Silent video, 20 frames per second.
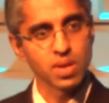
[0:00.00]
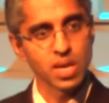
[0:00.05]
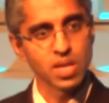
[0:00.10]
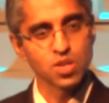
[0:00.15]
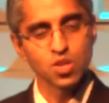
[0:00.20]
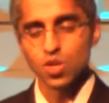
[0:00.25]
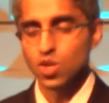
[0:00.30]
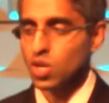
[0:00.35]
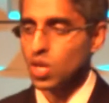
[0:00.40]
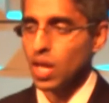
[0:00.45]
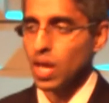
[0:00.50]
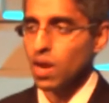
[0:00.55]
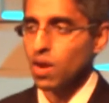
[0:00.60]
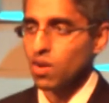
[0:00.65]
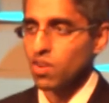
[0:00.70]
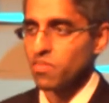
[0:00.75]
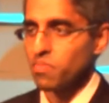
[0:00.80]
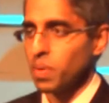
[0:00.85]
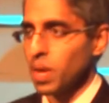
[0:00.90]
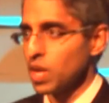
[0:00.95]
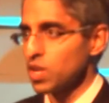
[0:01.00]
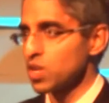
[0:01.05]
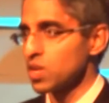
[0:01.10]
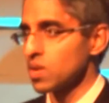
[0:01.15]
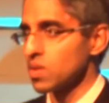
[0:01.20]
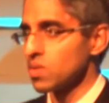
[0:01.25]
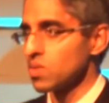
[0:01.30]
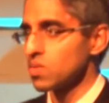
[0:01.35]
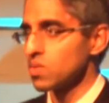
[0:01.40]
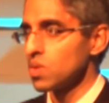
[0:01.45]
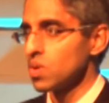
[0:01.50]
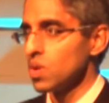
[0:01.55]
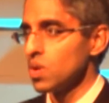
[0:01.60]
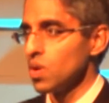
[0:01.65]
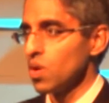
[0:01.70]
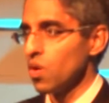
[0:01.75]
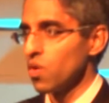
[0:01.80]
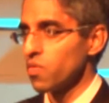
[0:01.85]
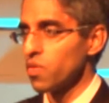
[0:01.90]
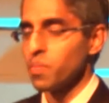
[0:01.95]
and took care of patients
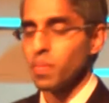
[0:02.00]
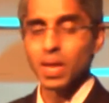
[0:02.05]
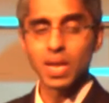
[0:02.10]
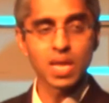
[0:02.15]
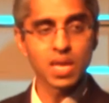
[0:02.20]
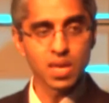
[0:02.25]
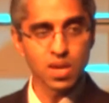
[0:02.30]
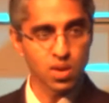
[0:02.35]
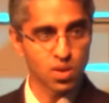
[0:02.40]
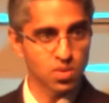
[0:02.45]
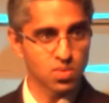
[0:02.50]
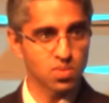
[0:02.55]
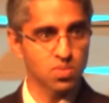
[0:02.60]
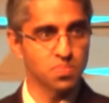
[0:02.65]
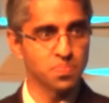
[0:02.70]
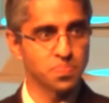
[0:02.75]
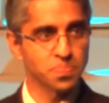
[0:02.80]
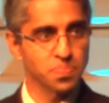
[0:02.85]
over many years.